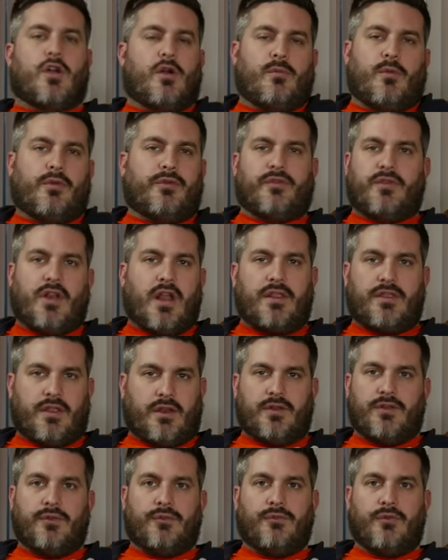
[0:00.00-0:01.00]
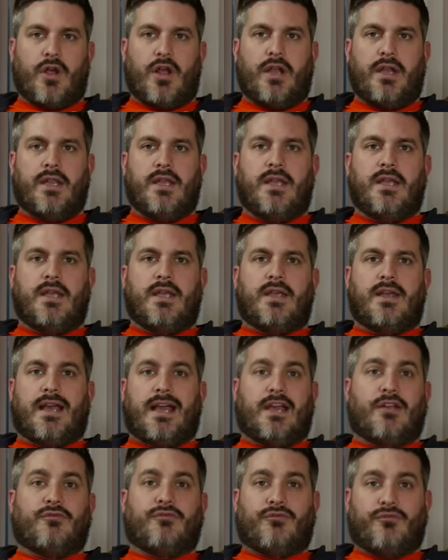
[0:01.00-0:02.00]
almost nothing to run.
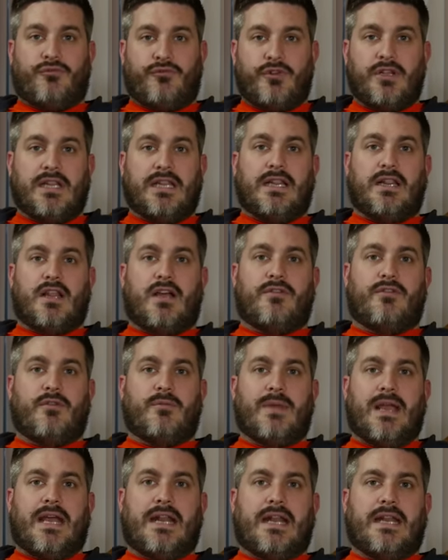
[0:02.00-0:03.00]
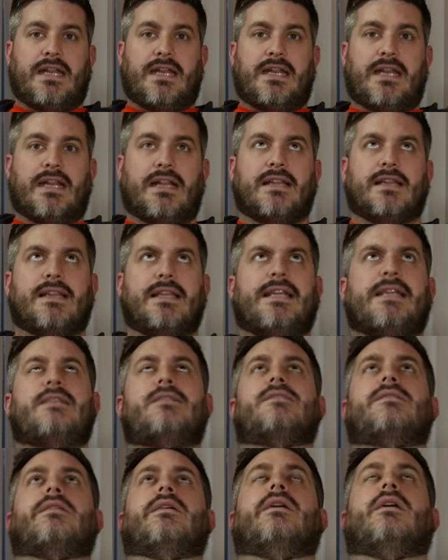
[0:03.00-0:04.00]
I really love them, and I need at
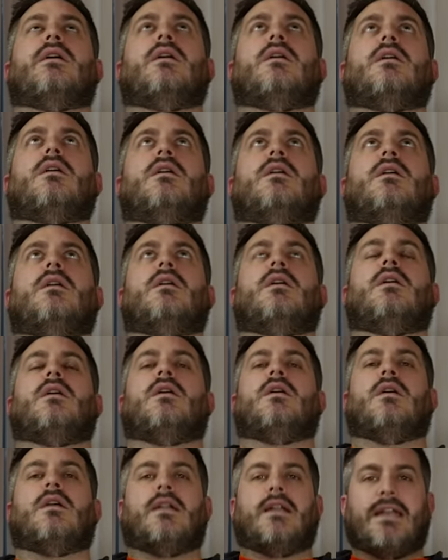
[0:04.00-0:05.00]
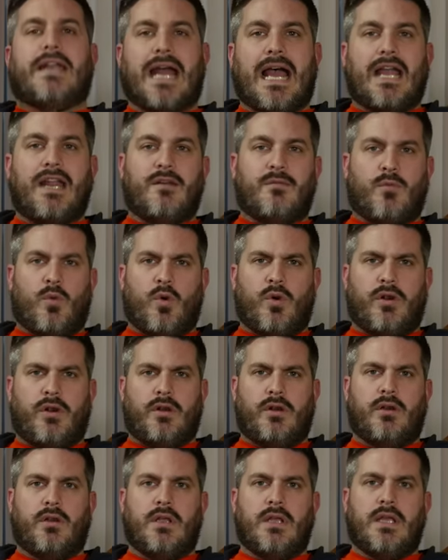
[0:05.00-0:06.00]
least 9
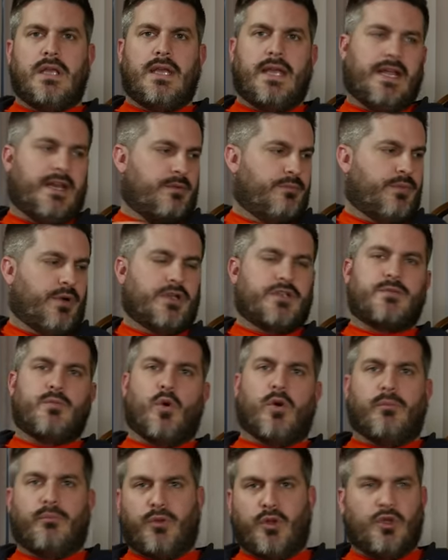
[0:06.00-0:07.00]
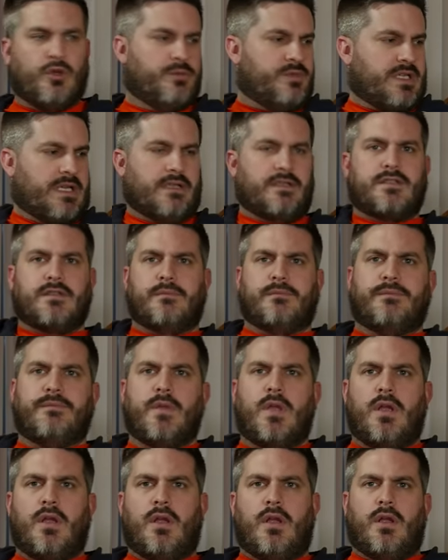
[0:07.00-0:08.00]
more and a bunch more blooms and some
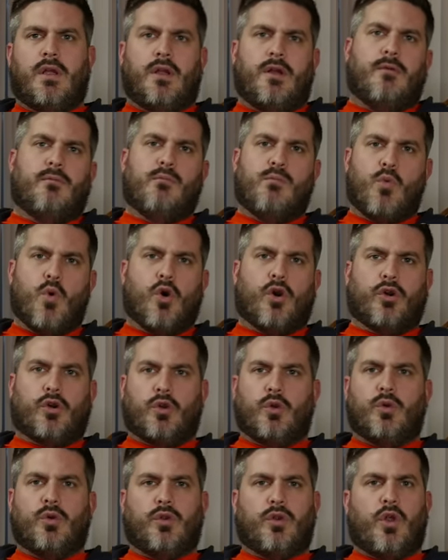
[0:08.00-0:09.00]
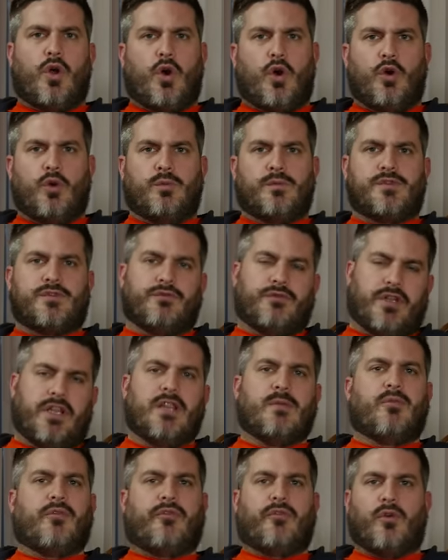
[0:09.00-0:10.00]
more Google Homes
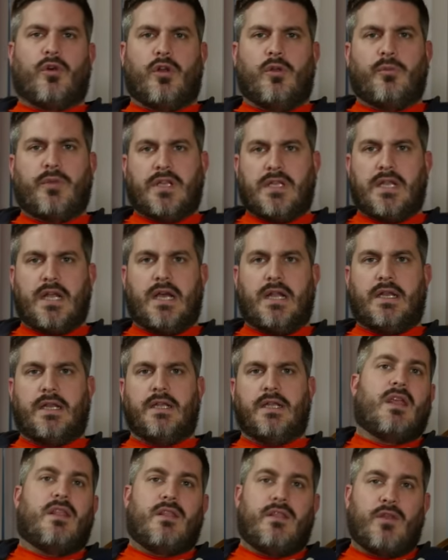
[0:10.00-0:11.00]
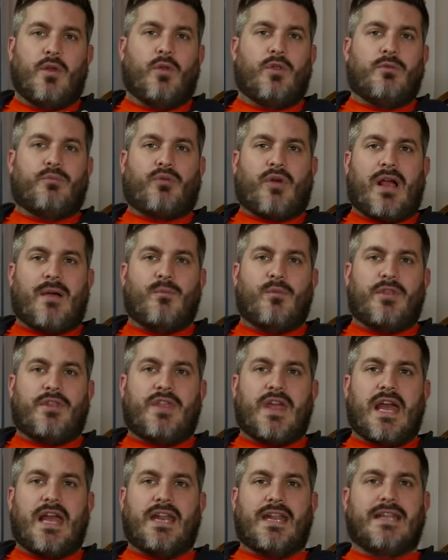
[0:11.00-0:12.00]
really before I'll be done. The only problem with
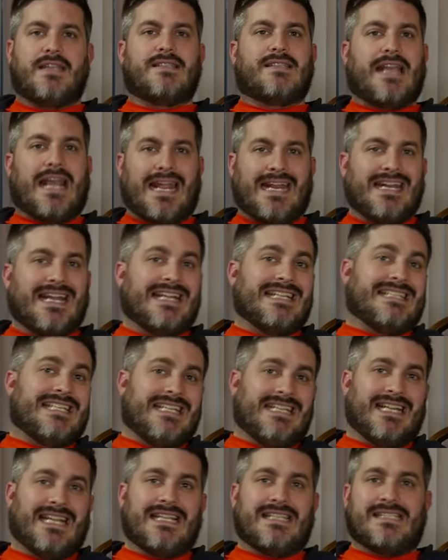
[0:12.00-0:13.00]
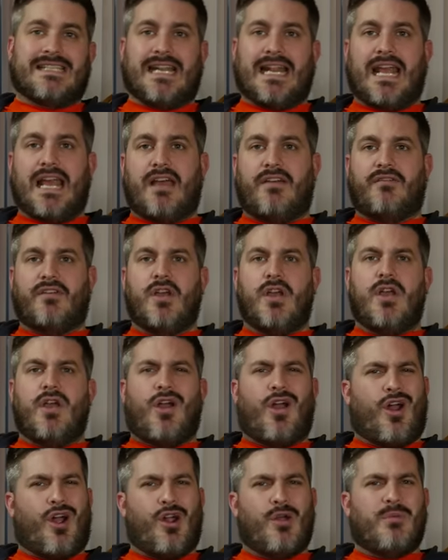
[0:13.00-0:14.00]
that is the A19 lights that I have
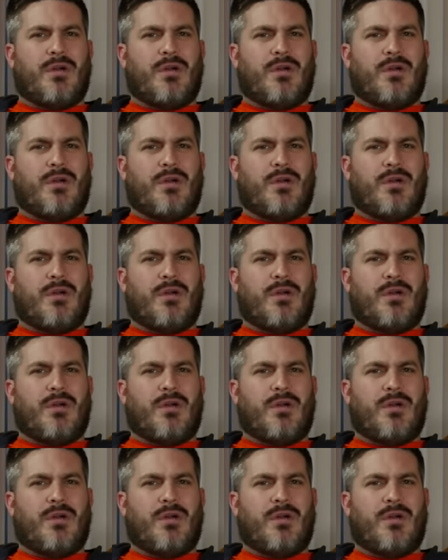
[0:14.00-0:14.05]
are